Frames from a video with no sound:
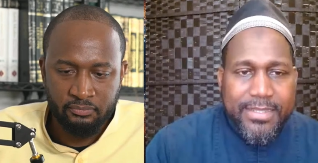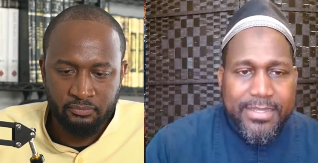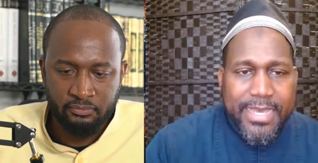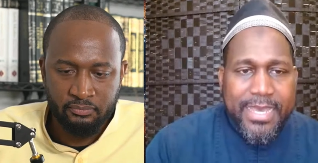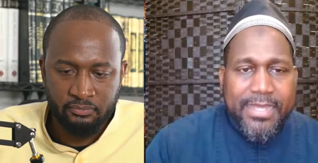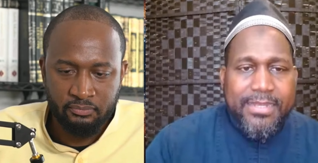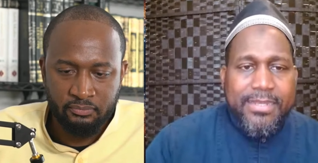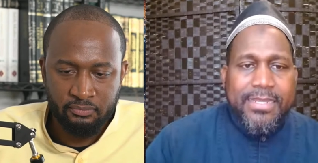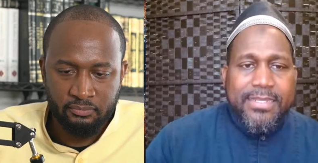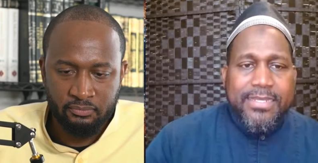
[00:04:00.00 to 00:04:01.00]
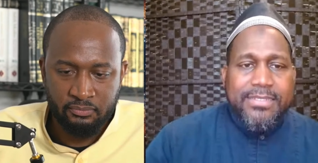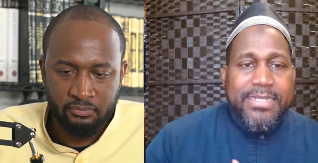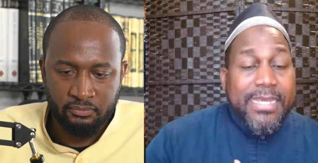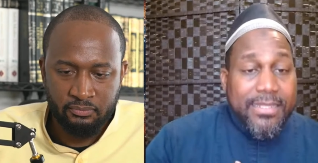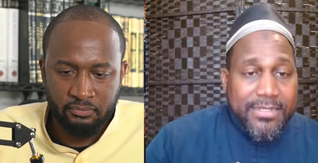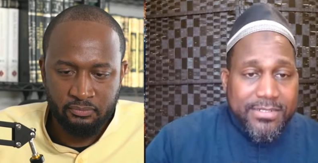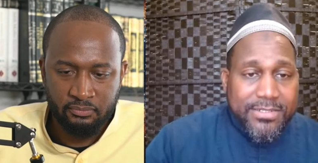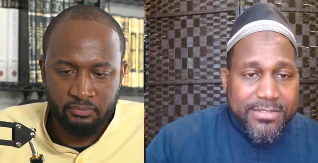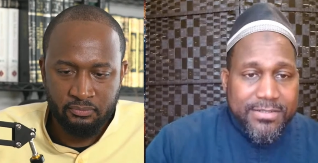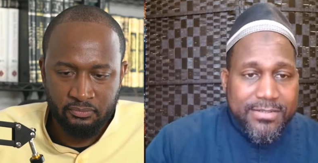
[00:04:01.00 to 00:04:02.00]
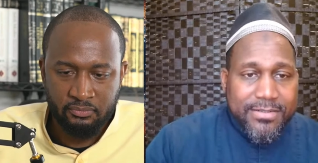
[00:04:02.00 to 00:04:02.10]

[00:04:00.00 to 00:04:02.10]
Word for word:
Speaker 1: than it does in English.